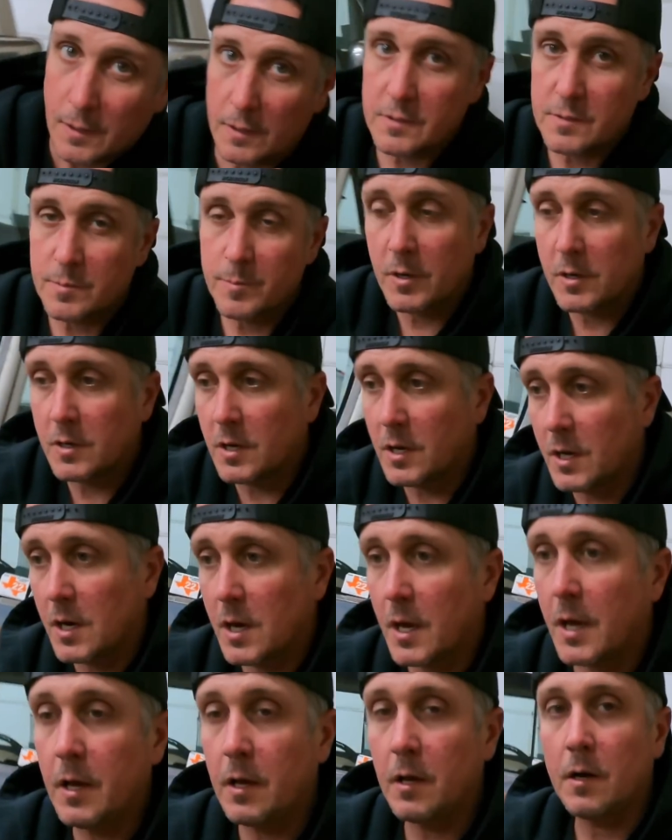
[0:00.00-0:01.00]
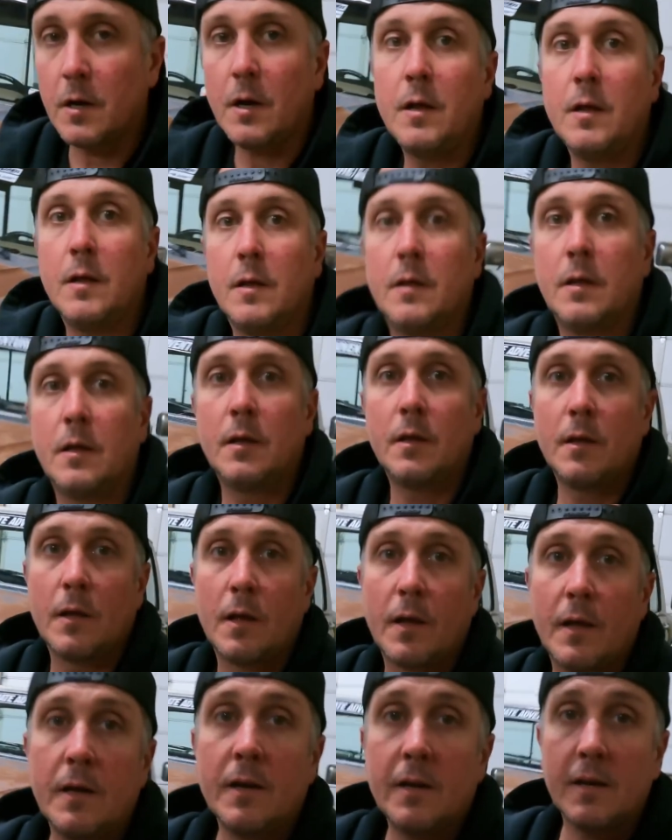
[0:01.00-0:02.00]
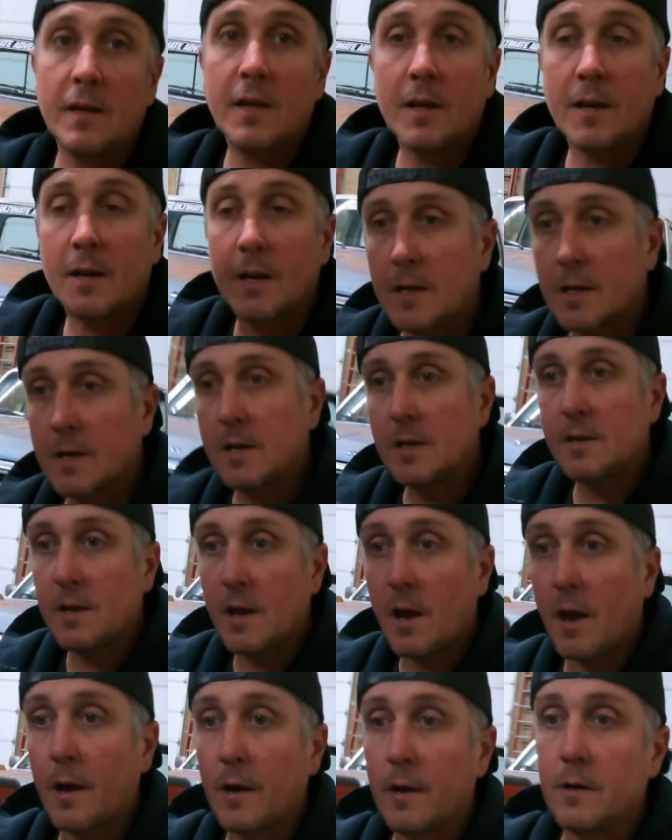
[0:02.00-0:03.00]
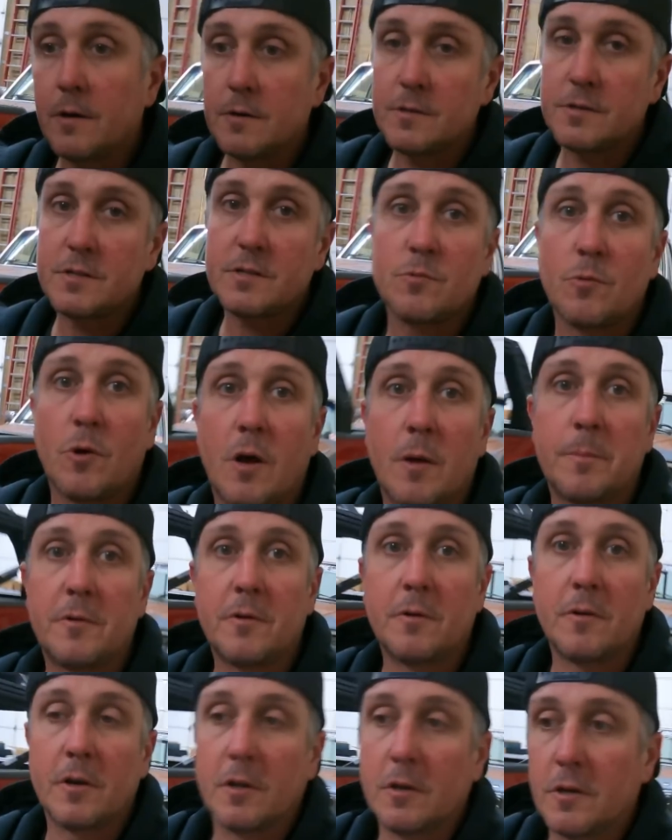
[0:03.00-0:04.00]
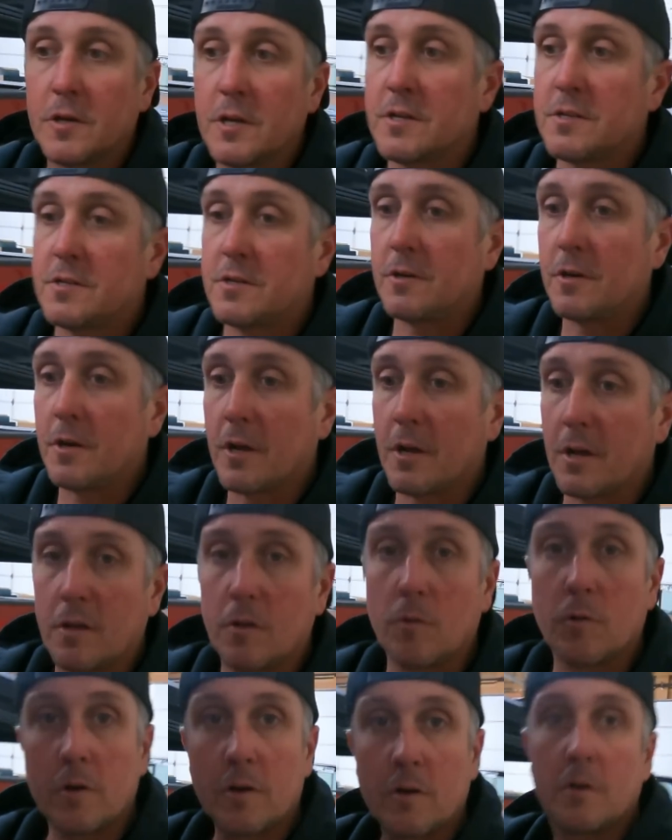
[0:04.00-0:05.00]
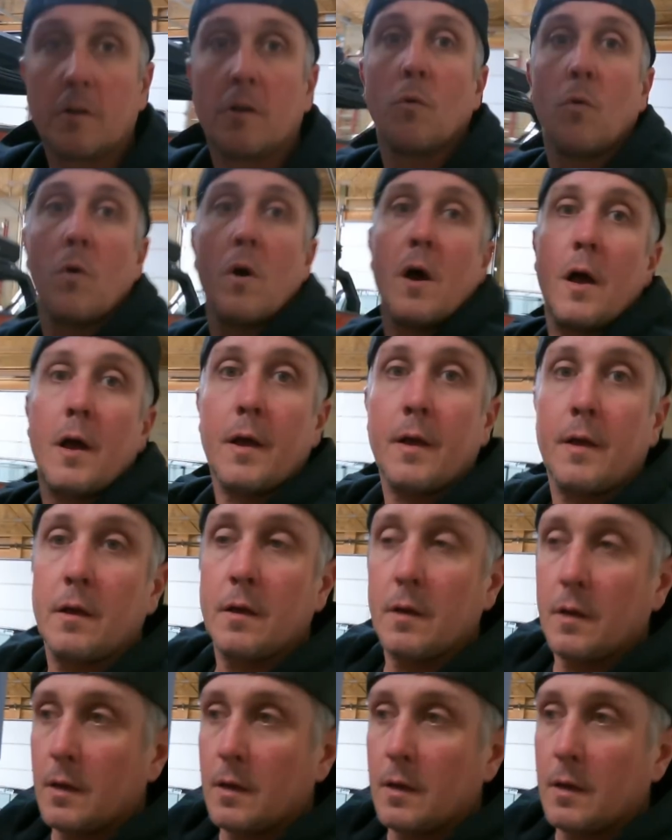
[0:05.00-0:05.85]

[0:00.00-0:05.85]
It's Monday night. I didn't get any tires swapped around yesterday. You want to know why?